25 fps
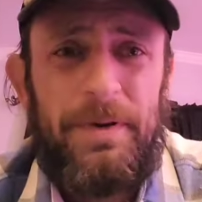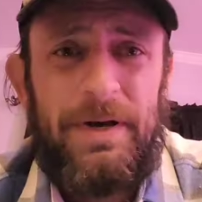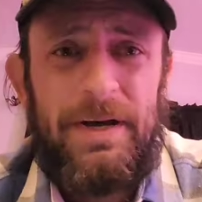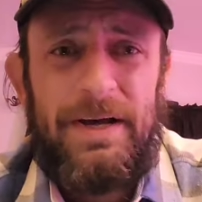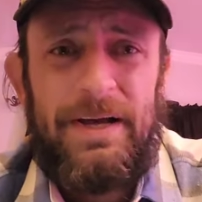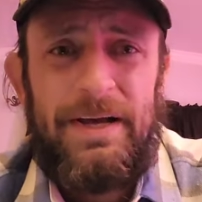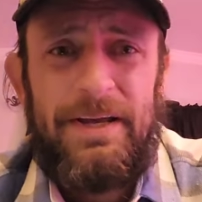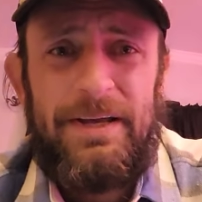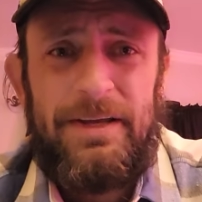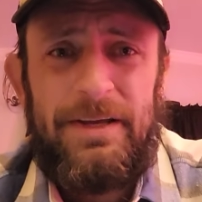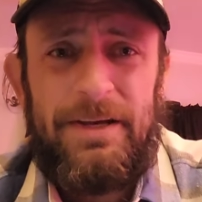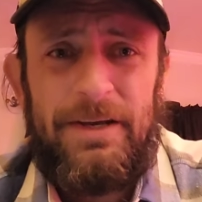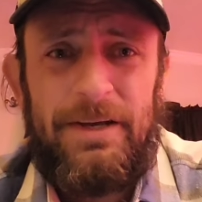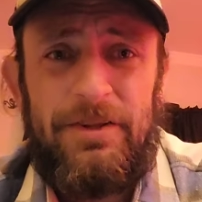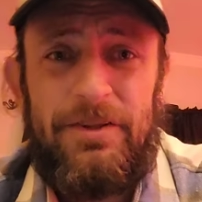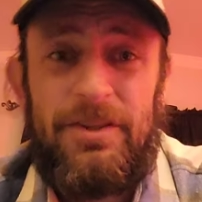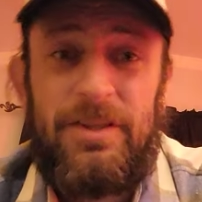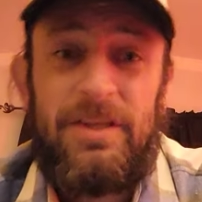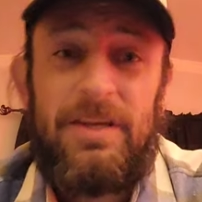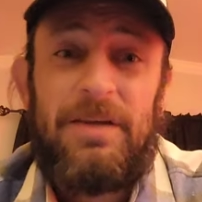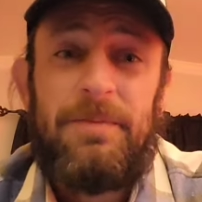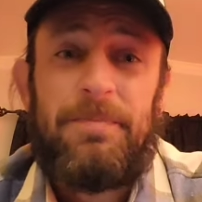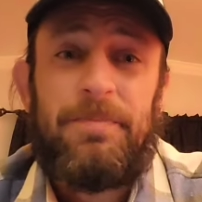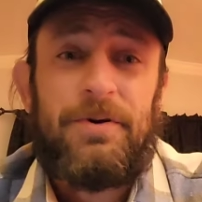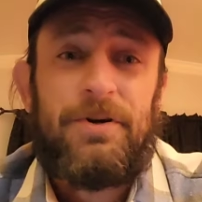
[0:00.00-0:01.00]
by uh,
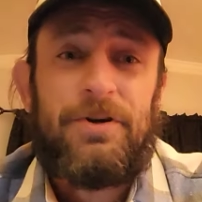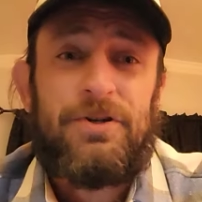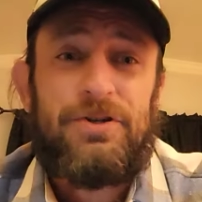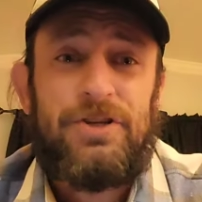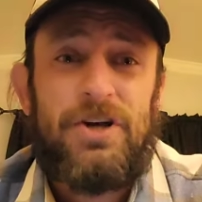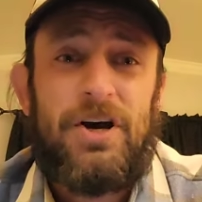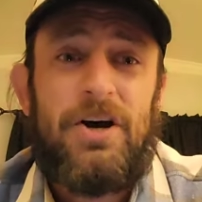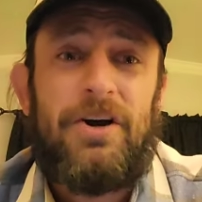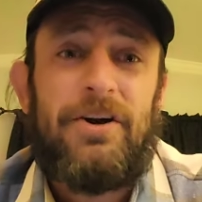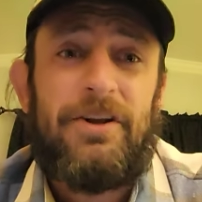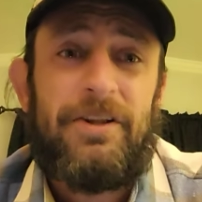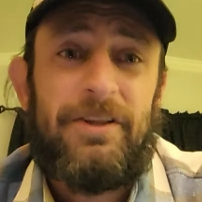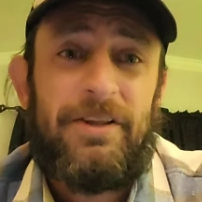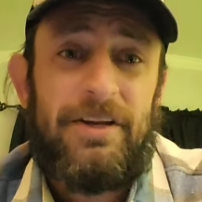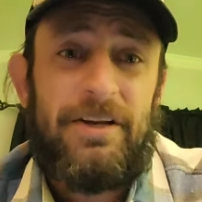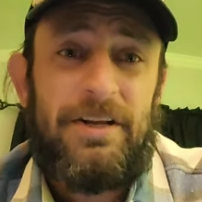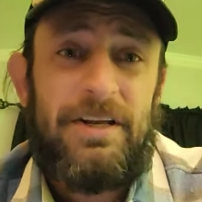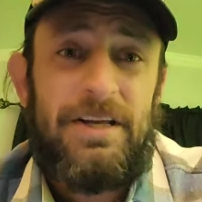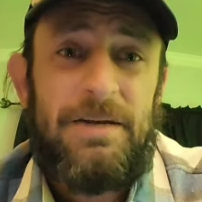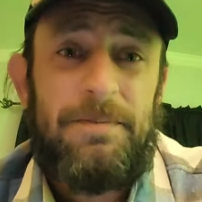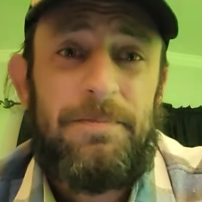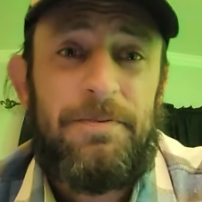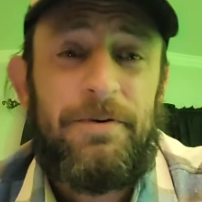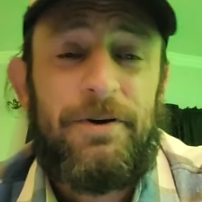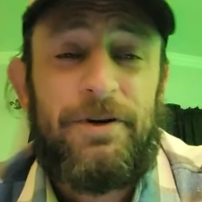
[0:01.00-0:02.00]
the persona that
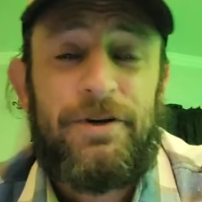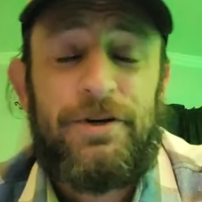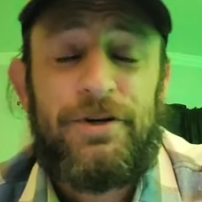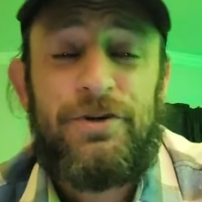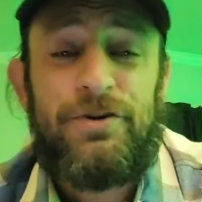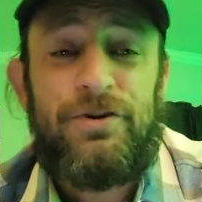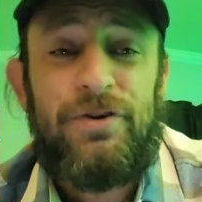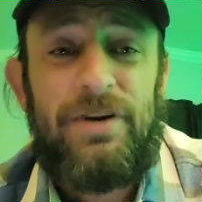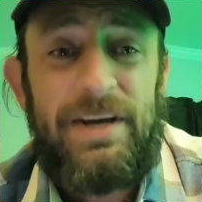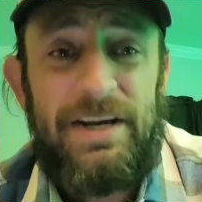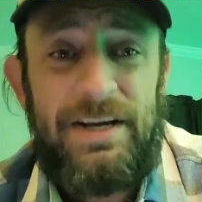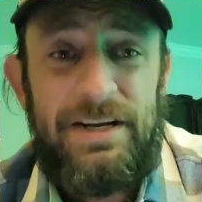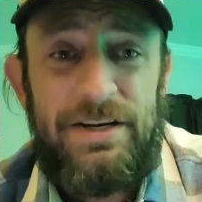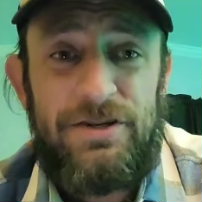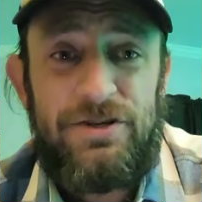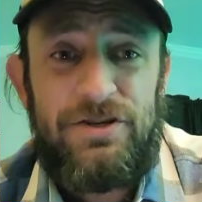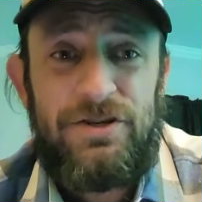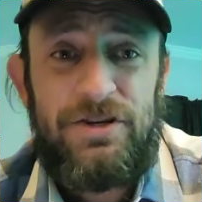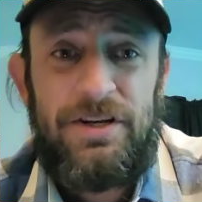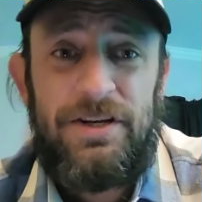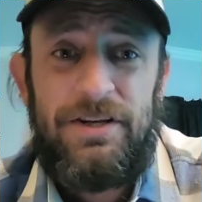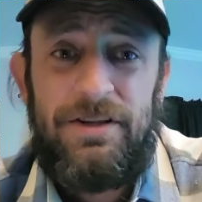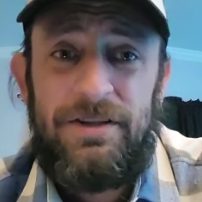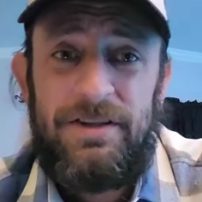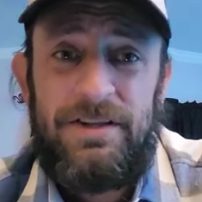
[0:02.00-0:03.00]
he portrays
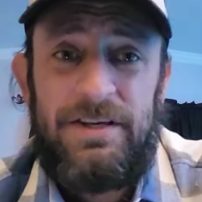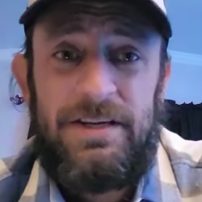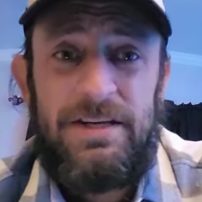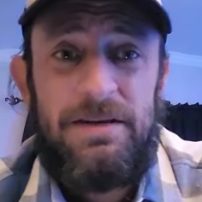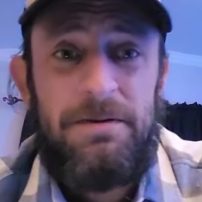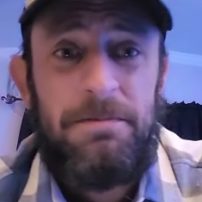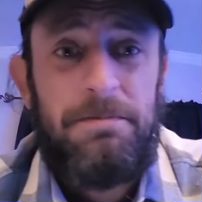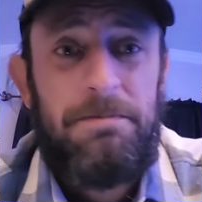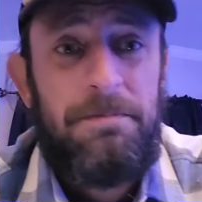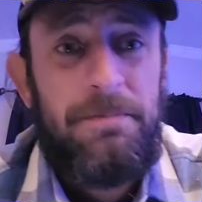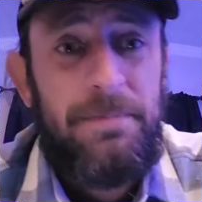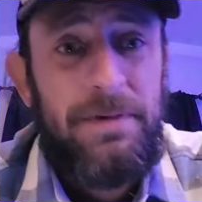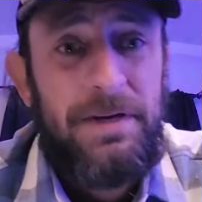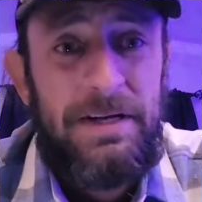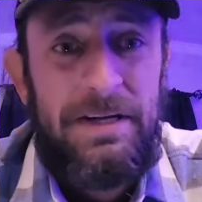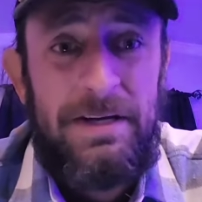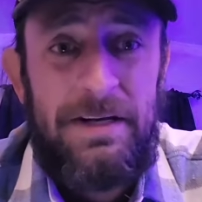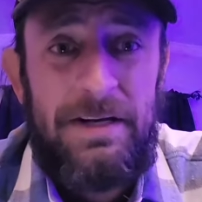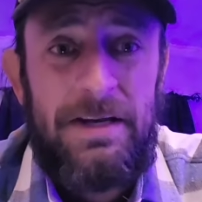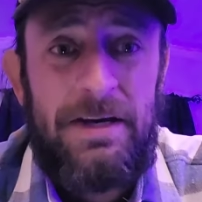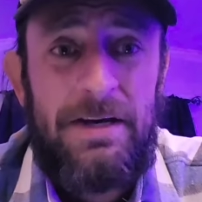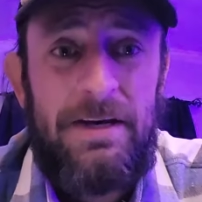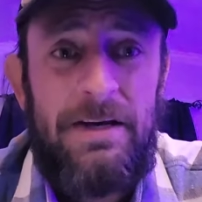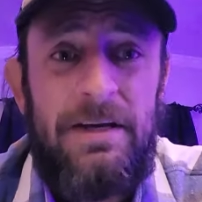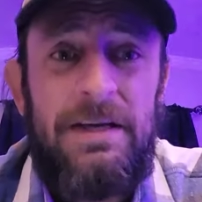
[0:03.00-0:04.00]
in the
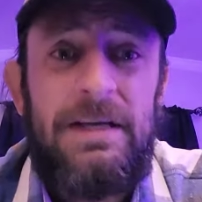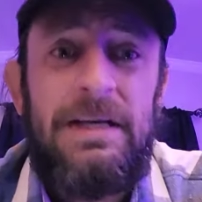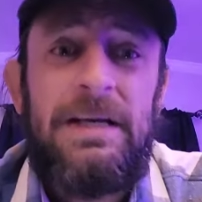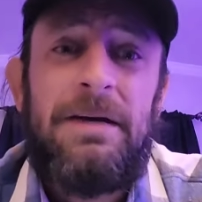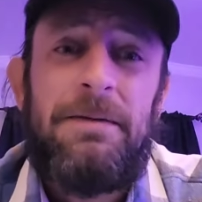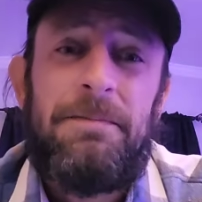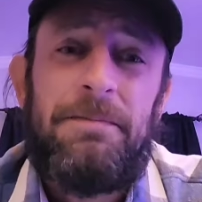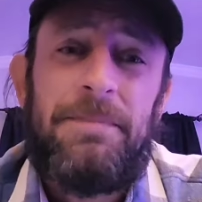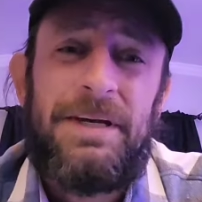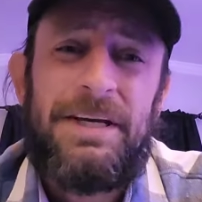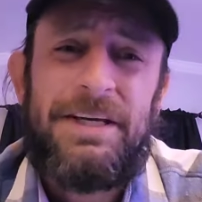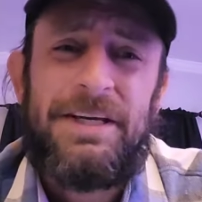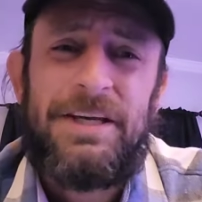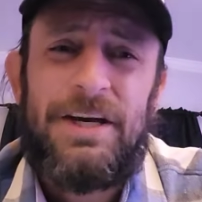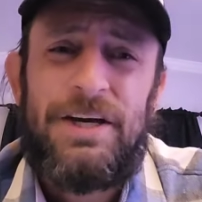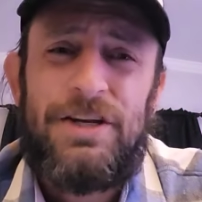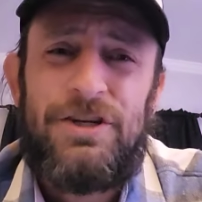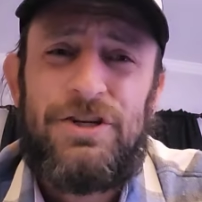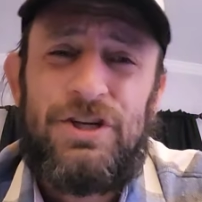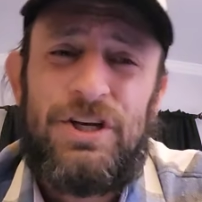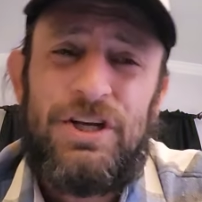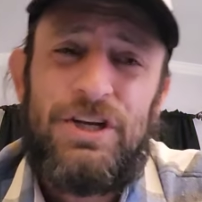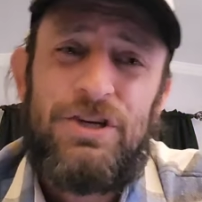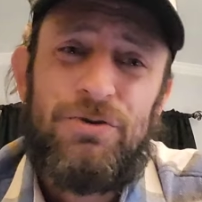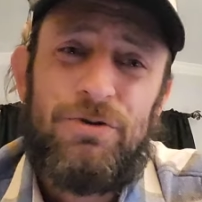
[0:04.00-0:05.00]
media
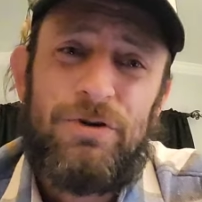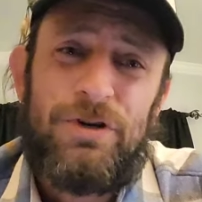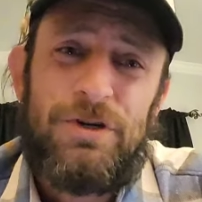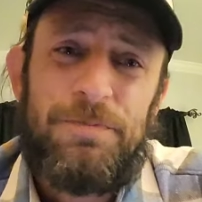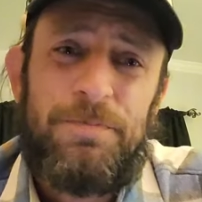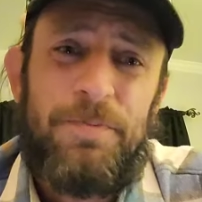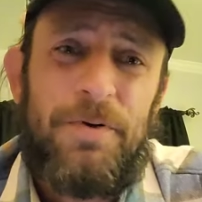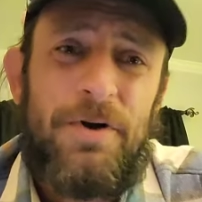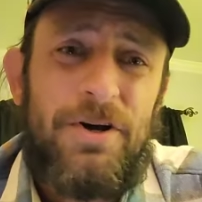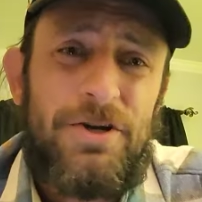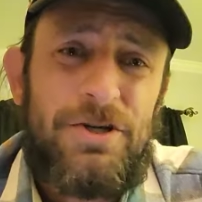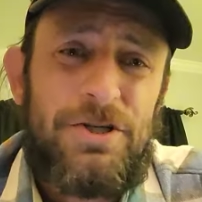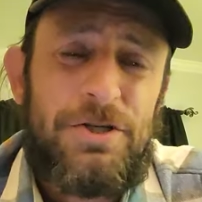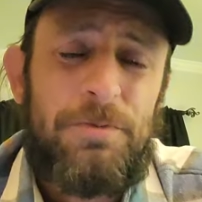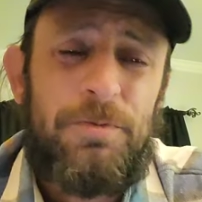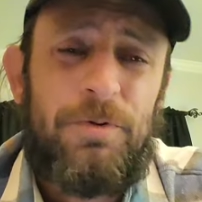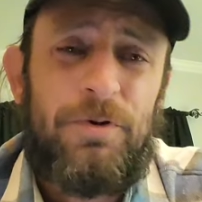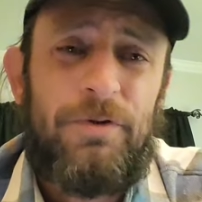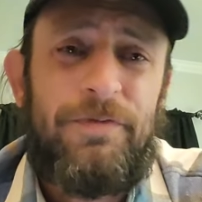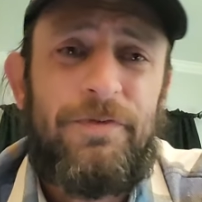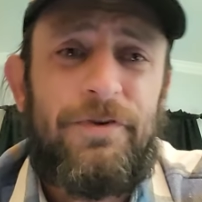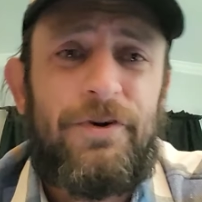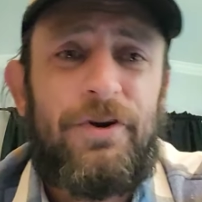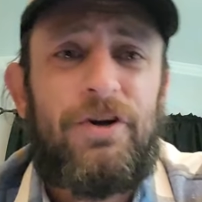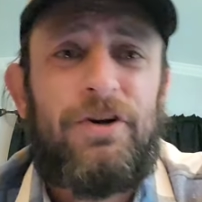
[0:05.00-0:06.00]
because he's
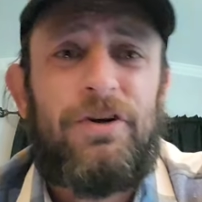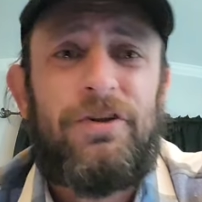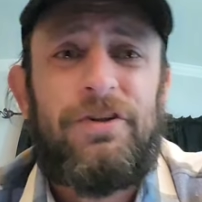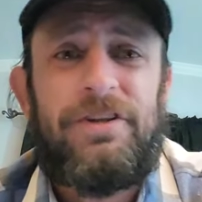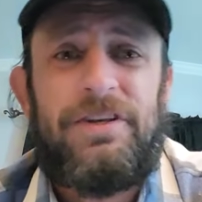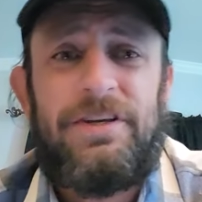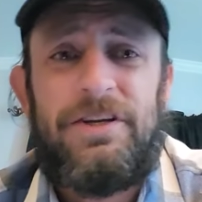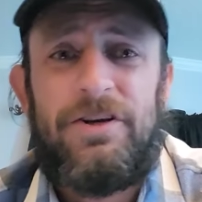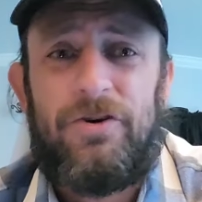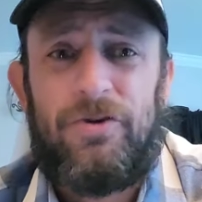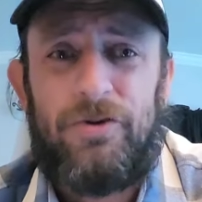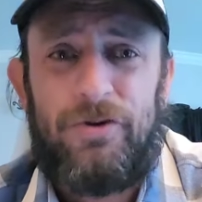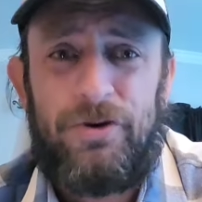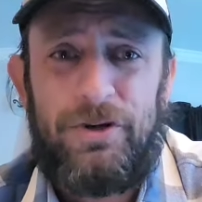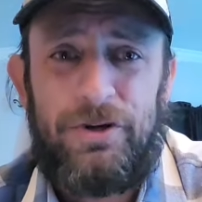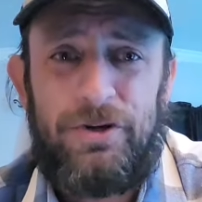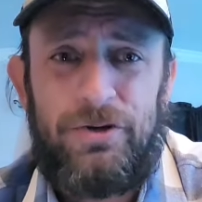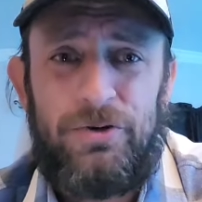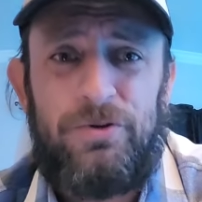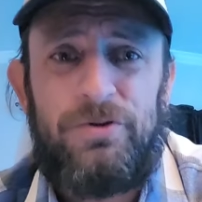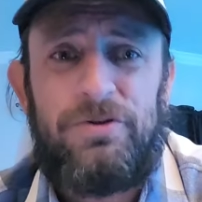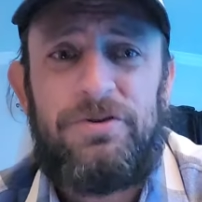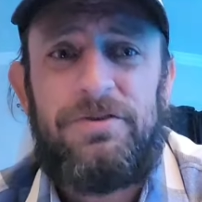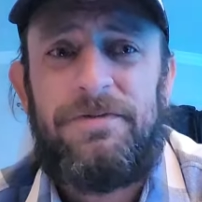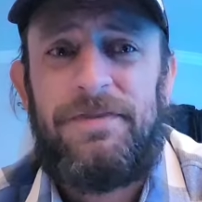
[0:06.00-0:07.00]
responsible for all of the
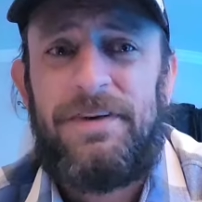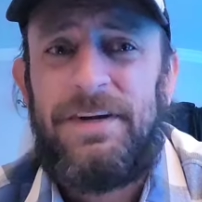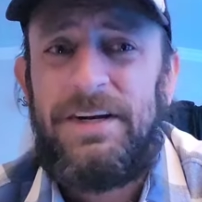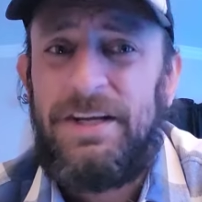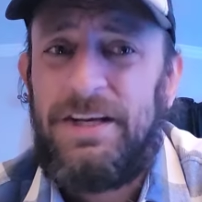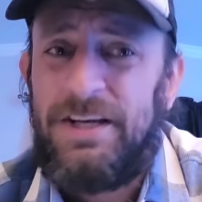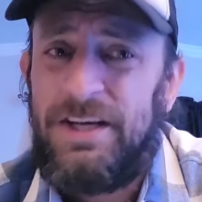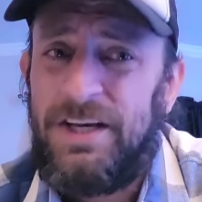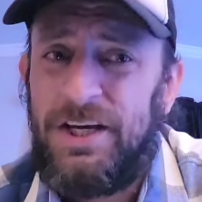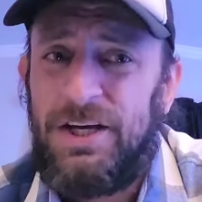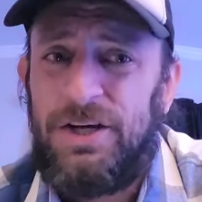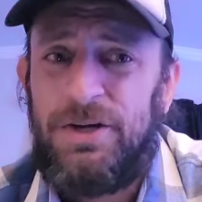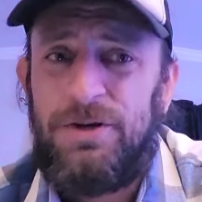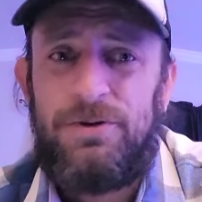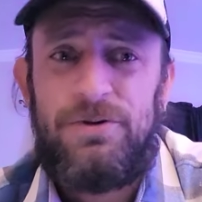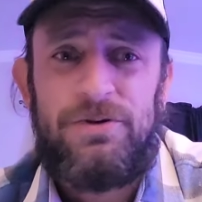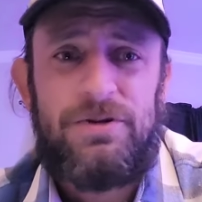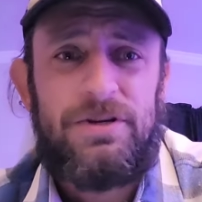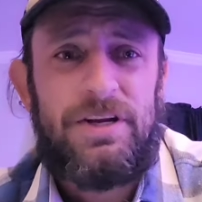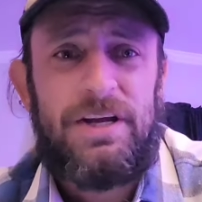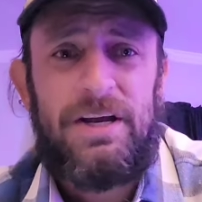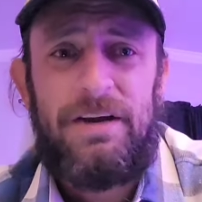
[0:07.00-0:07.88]
articles, videos,